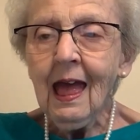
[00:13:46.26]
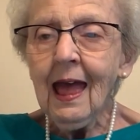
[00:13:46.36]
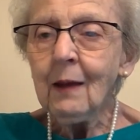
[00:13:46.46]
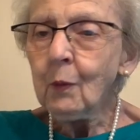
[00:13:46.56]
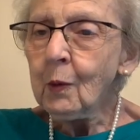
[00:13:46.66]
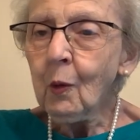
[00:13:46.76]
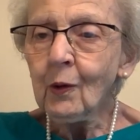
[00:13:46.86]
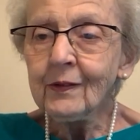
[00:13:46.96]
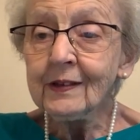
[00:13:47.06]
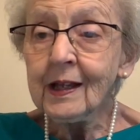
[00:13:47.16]
And we
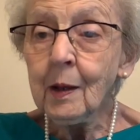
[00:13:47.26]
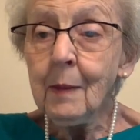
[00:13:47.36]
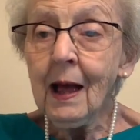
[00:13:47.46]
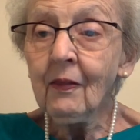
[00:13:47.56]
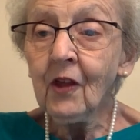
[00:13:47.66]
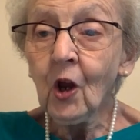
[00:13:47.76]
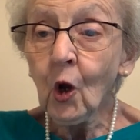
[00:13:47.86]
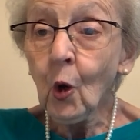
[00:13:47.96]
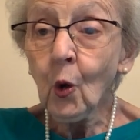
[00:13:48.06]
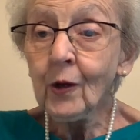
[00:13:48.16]
want to sing about the
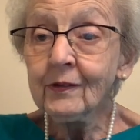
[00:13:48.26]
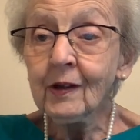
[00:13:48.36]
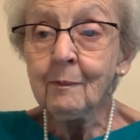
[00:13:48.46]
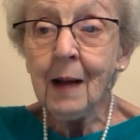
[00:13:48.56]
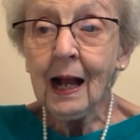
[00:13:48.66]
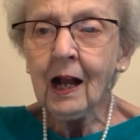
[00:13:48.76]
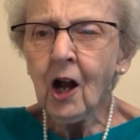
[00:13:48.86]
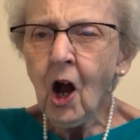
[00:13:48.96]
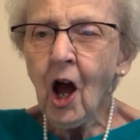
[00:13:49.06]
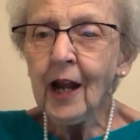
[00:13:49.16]
glories of my
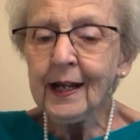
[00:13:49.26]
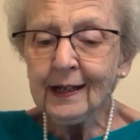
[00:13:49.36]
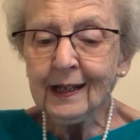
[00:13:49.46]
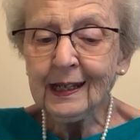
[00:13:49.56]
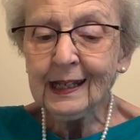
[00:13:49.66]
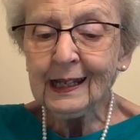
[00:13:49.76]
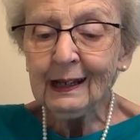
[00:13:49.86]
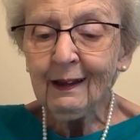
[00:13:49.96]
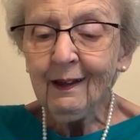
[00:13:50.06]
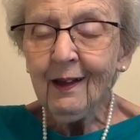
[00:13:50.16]
God and King,
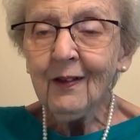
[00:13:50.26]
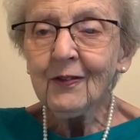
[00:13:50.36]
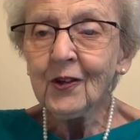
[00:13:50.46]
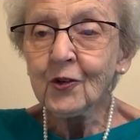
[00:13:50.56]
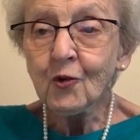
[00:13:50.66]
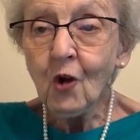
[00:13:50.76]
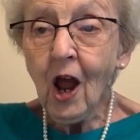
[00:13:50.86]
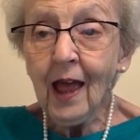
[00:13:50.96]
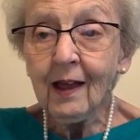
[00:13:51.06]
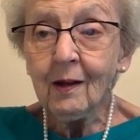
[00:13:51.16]
the
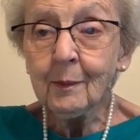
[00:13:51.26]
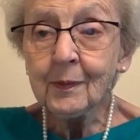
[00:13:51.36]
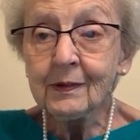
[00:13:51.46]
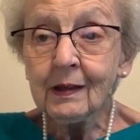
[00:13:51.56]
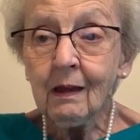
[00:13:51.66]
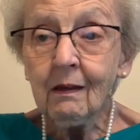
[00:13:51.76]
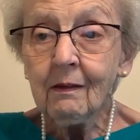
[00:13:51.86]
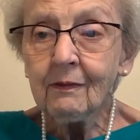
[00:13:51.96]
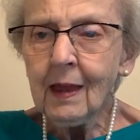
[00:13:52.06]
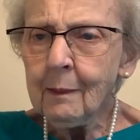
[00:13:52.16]
triumphs,
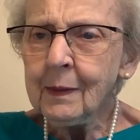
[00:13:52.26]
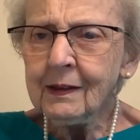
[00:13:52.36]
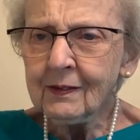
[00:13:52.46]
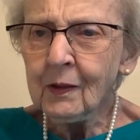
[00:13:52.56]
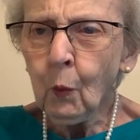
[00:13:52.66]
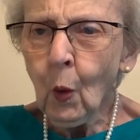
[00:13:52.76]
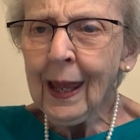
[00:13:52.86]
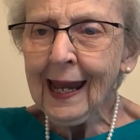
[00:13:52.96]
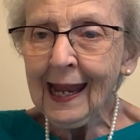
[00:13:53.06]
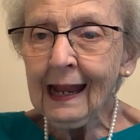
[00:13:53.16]
that means the
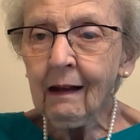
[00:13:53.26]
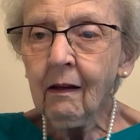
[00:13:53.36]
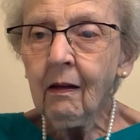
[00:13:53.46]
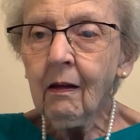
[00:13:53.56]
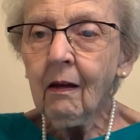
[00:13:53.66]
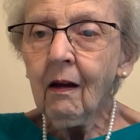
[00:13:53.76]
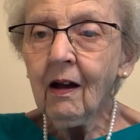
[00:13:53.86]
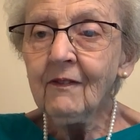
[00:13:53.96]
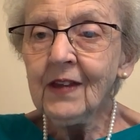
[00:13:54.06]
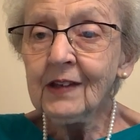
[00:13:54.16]
winning
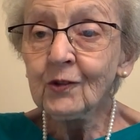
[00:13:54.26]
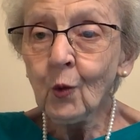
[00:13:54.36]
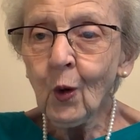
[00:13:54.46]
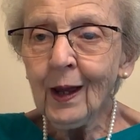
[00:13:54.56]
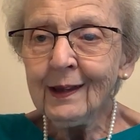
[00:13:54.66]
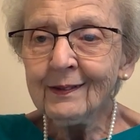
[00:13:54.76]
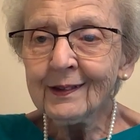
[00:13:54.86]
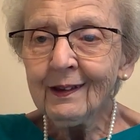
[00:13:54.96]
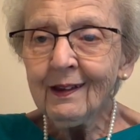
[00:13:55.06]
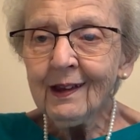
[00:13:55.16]
of his grace.
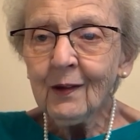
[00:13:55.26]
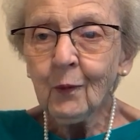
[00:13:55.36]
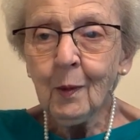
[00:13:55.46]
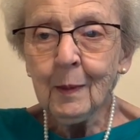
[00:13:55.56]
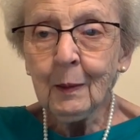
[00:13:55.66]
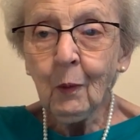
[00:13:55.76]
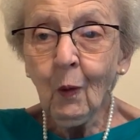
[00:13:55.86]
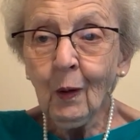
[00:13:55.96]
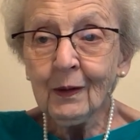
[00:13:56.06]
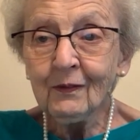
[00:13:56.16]
And remember
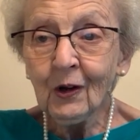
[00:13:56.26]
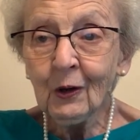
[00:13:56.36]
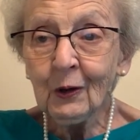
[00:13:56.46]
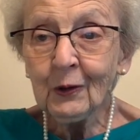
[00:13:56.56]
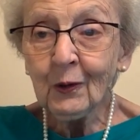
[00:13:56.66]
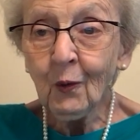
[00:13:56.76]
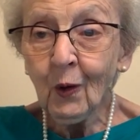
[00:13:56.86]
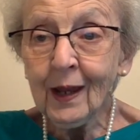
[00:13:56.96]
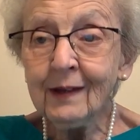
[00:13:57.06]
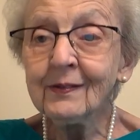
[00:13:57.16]
what we've learned?
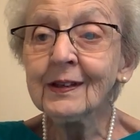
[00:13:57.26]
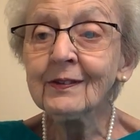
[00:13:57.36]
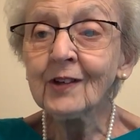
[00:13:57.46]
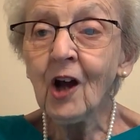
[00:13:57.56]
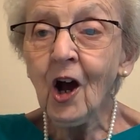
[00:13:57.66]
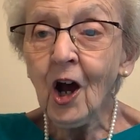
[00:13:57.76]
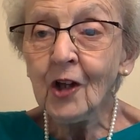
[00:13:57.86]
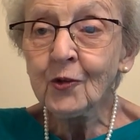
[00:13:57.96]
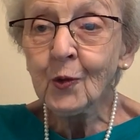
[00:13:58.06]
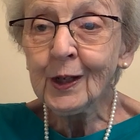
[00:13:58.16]
Grace is
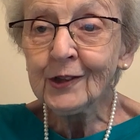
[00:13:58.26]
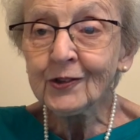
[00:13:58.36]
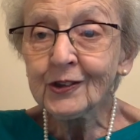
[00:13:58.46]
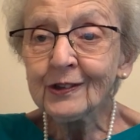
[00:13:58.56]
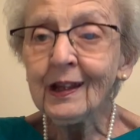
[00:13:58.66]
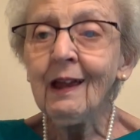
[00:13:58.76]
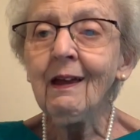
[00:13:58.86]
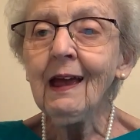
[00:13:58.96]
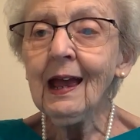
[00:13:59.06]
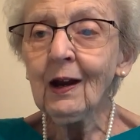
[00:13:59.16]
God's riches
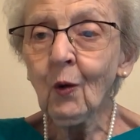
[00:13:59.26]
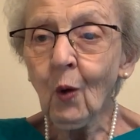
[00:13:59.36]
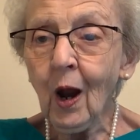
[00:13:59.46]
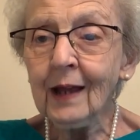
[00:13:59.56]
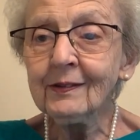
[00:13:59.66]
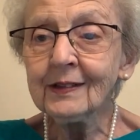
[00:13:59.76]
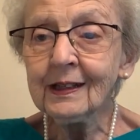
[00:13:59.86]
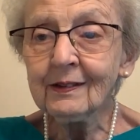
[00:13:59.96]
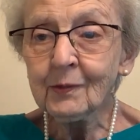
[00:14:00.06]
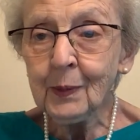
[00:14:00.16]
at Christ's
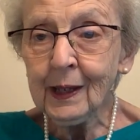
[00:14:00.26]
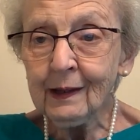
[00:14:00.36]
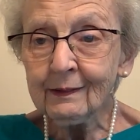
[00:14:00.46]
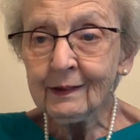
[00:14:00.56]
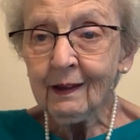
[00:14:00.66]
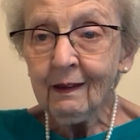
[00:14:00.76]
expense.